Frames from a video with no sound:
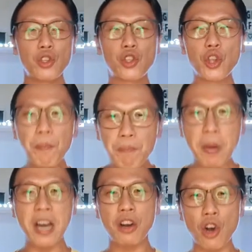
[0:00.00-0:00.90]

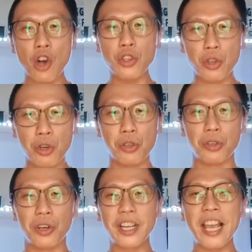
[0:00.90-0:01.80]
super old
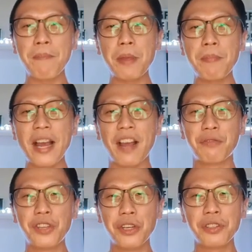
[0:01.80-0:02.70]
school. Okay, people
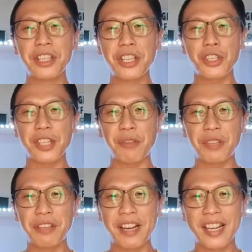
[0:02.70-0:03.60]
have used this
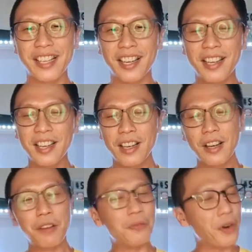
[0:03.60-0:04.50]
safety razor
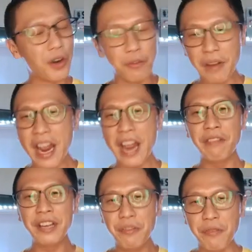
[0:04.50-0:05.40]
for
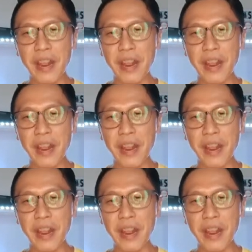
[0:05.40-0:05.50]
very,